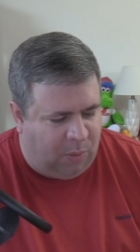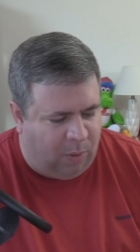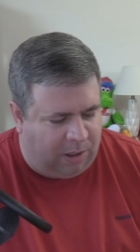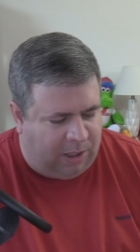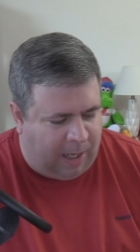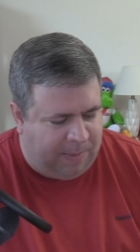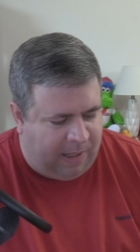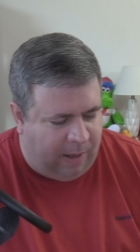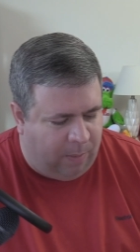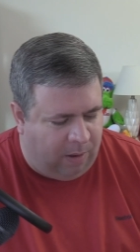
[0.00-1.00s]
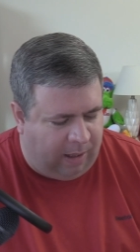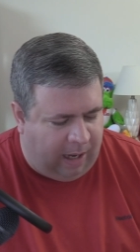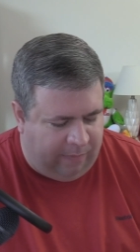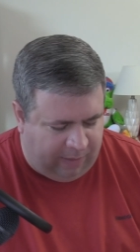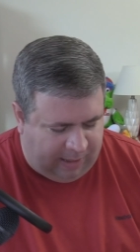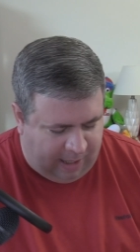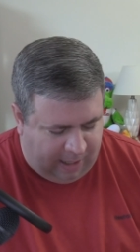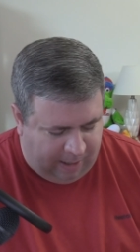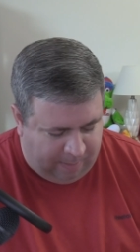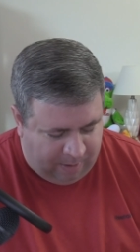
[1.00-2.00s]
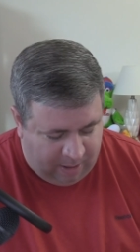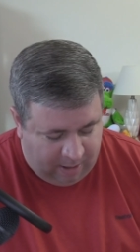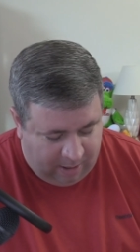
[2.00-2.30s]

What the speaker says: Workshops That Work Every Time.